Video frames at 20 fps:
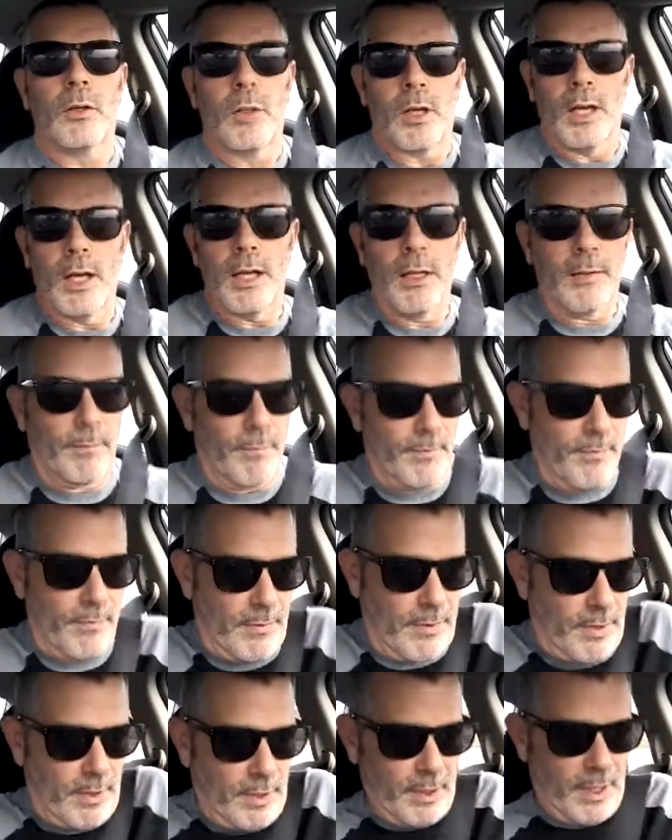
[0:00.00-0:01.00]
okay?
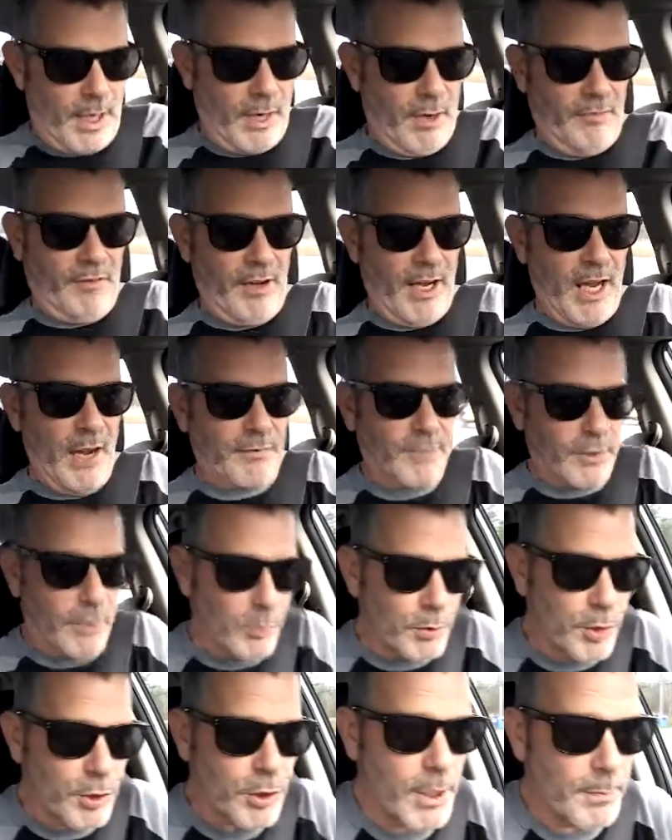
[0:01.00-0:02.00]
Now, if I have to
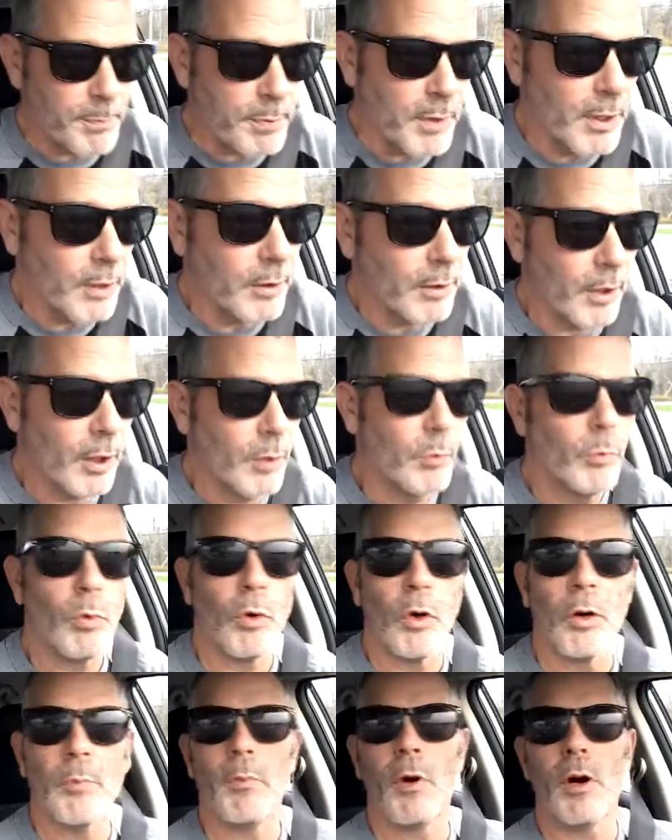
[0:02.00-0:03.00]
do shipping on
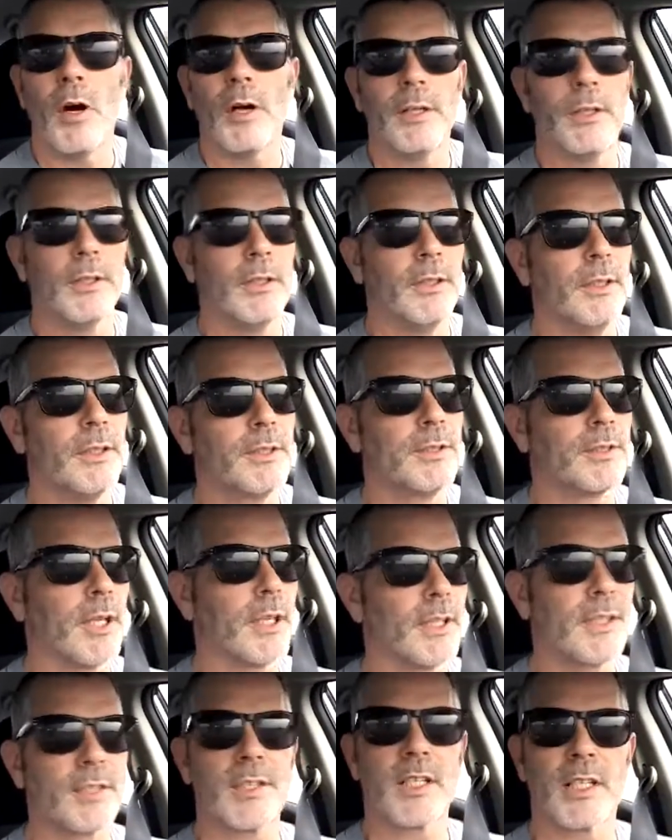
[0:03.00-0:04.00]
Walmart, it's
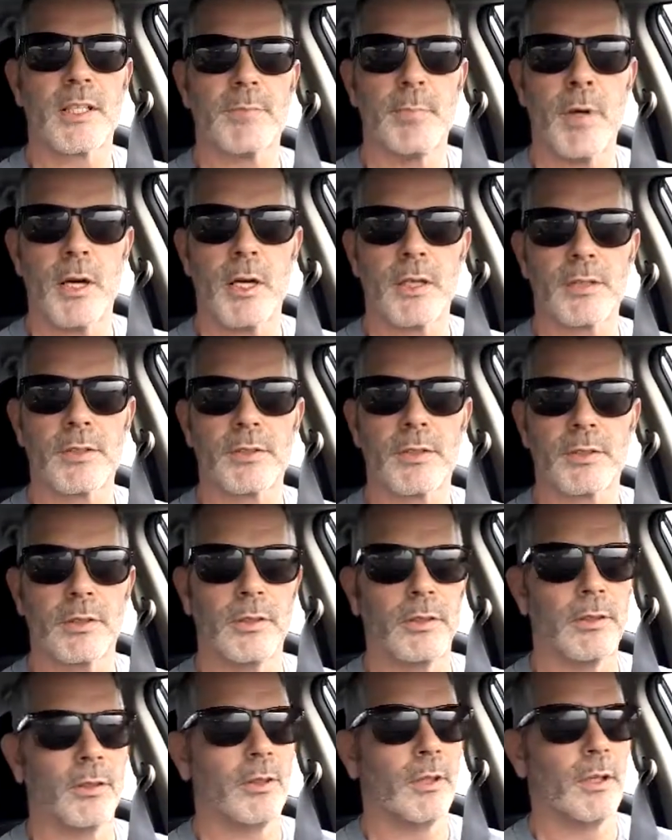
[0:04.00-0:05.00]
like six bucks,
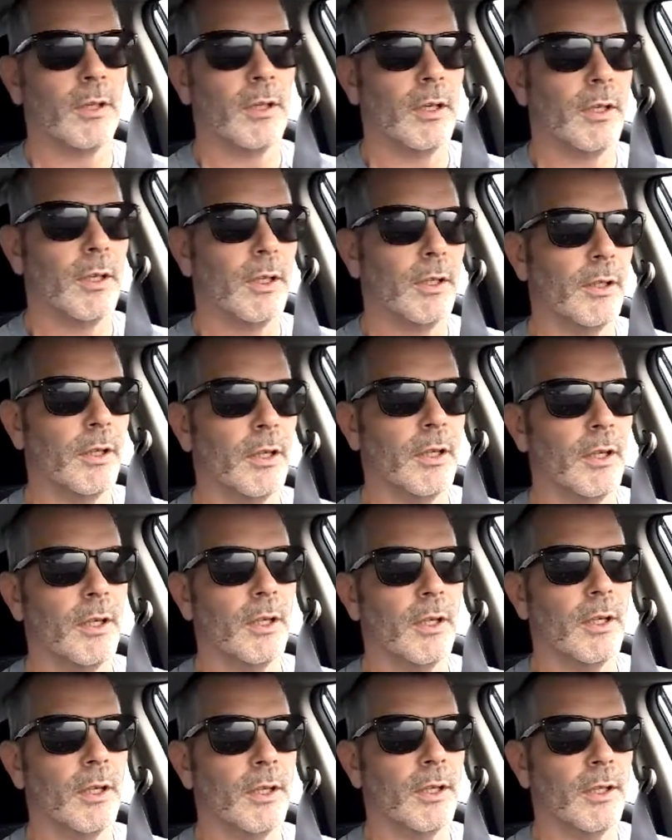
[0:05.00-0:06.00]

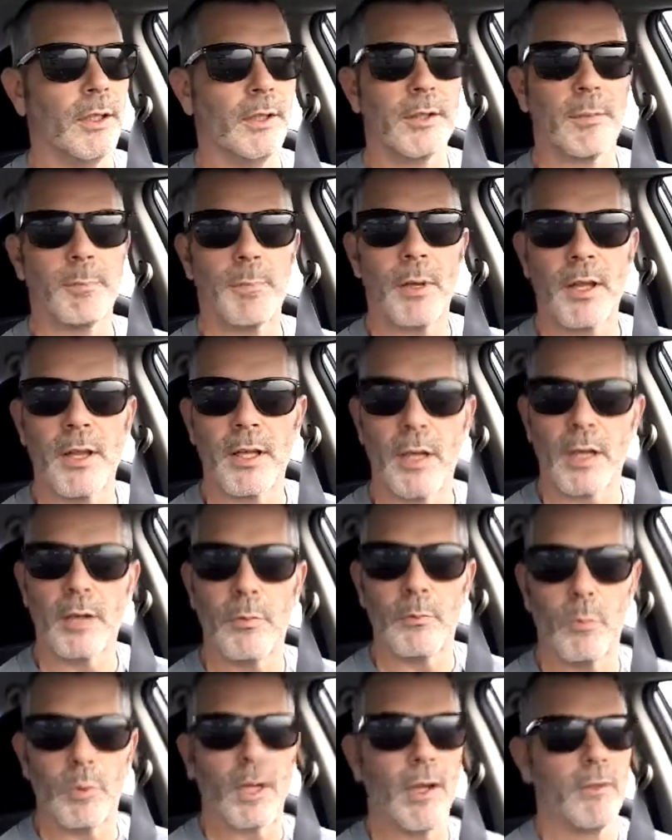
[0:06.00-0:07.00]
uh, depending
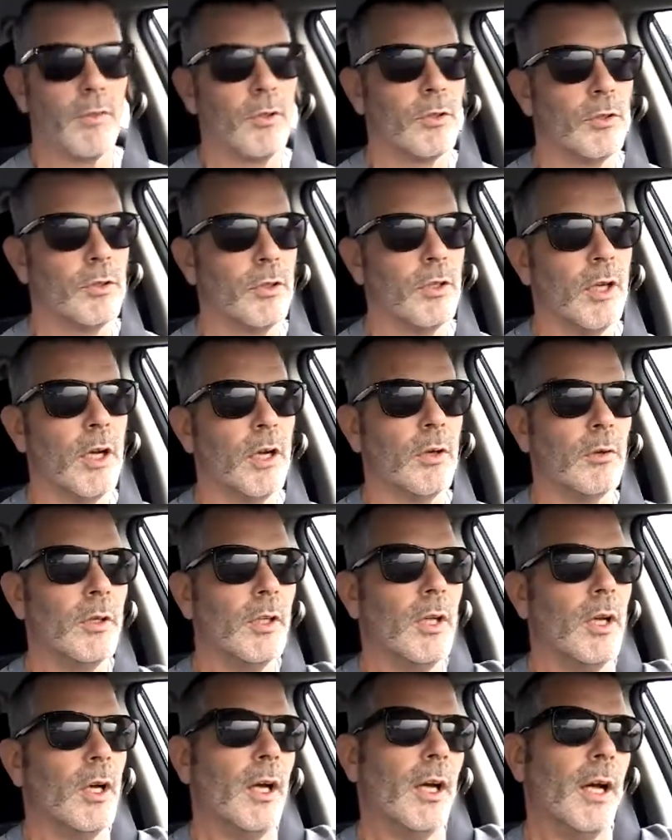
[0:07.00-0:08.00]
on what you, you know,
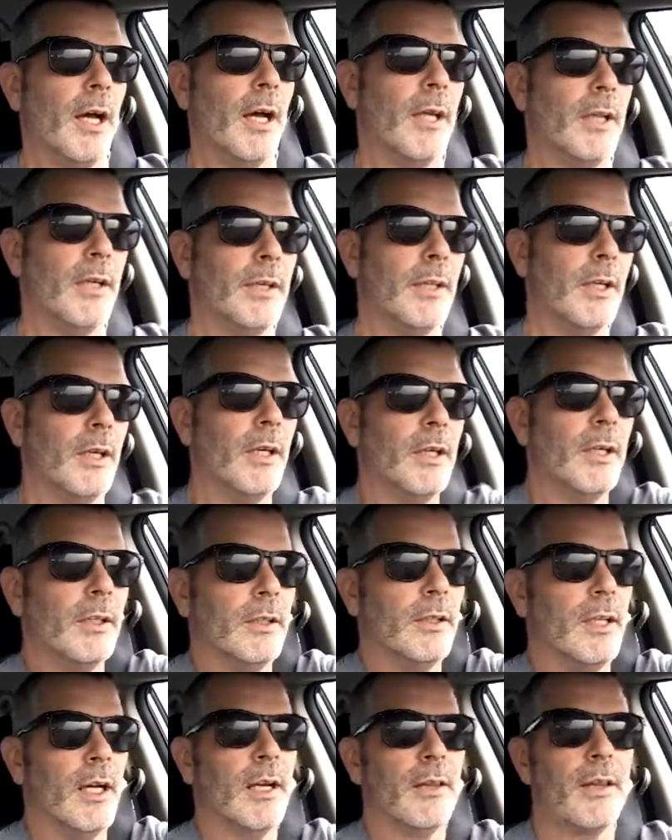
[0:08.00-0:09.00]
and uh,
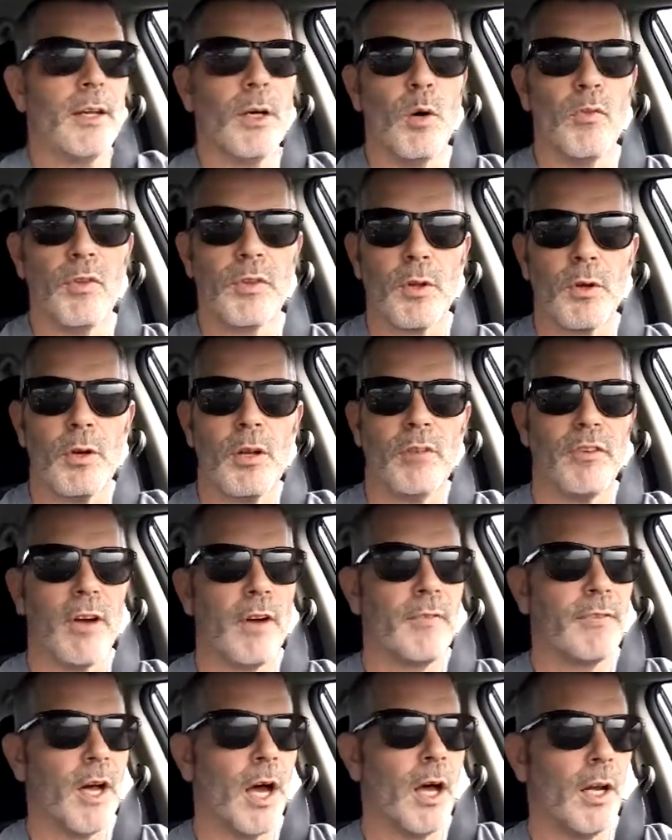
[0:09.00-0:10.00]
anything over
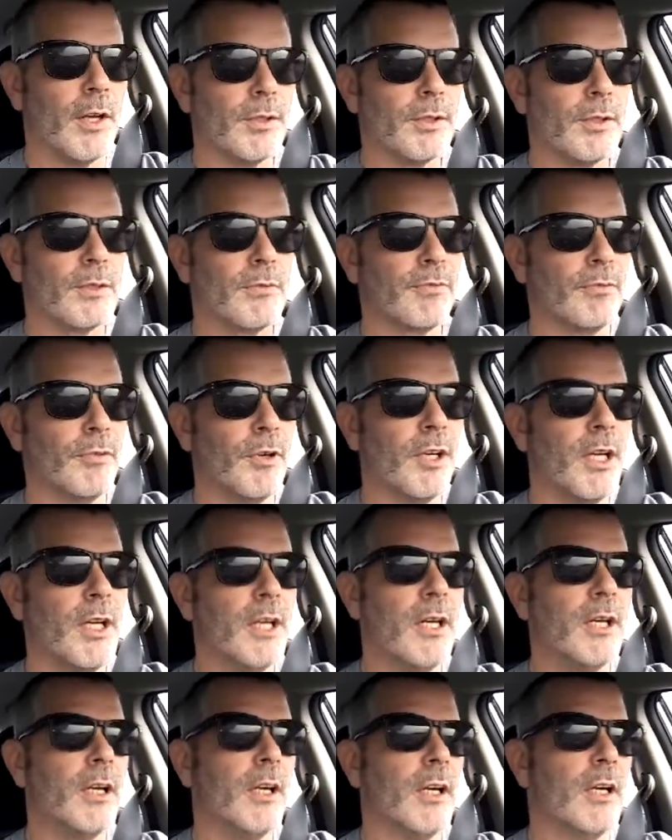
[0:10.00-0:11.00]
thirty-five dollars is
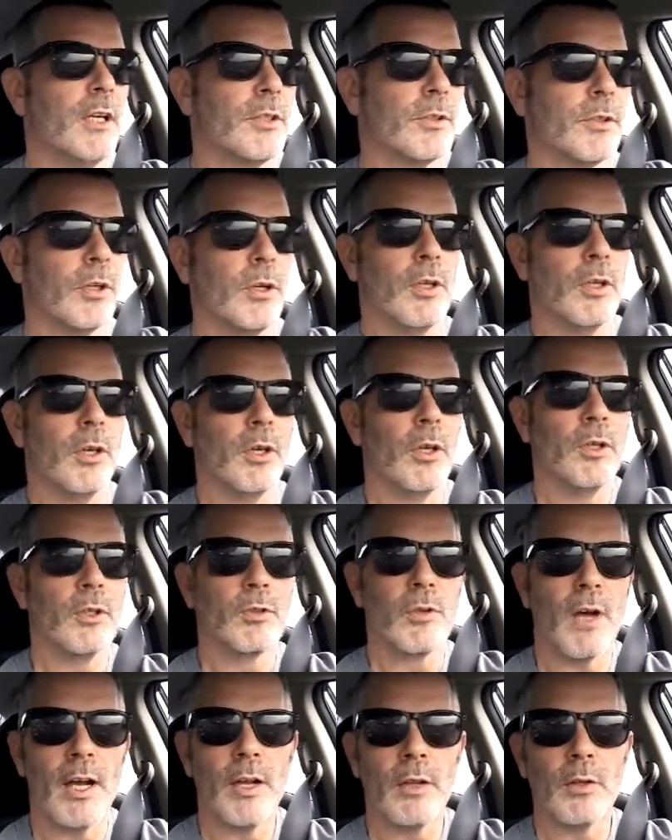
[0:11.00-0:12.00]
free. So, you know, you're
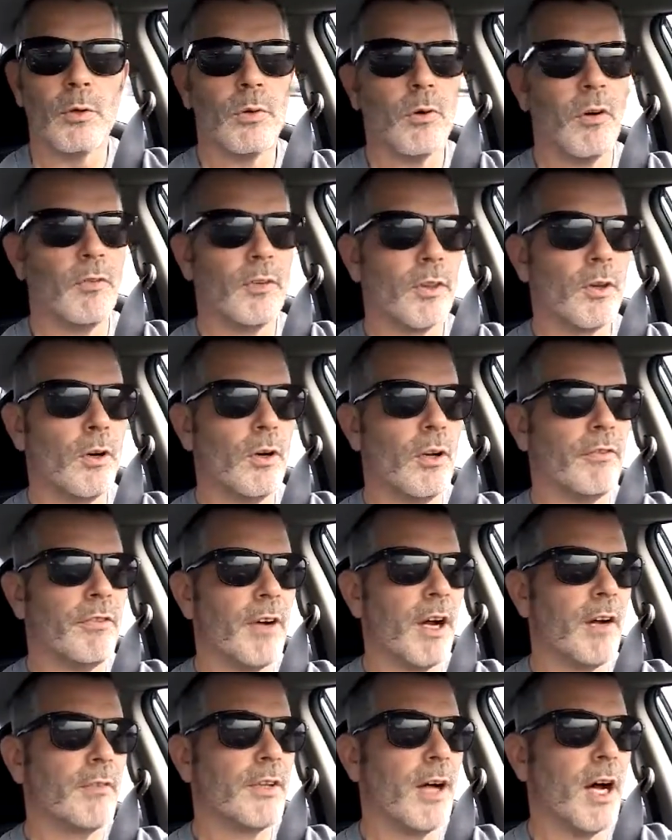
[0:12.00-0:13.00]
trying to do over
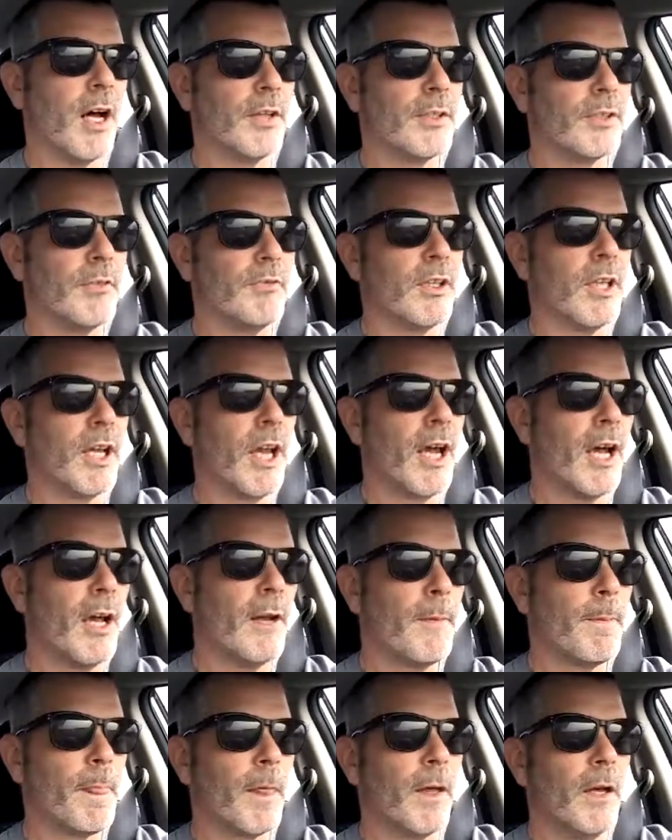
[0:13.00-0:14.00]
thirty-five dollars if you
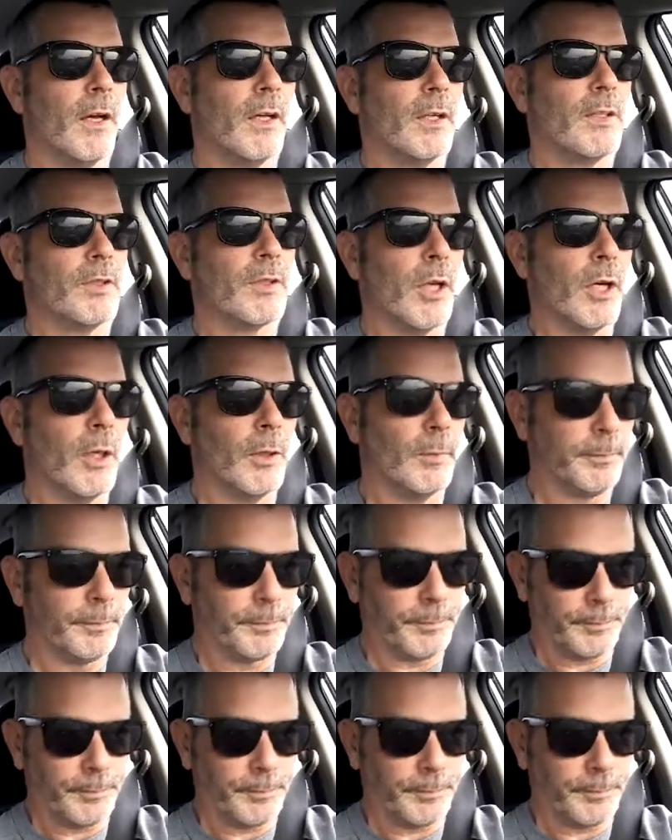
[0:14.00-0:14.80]
can. So,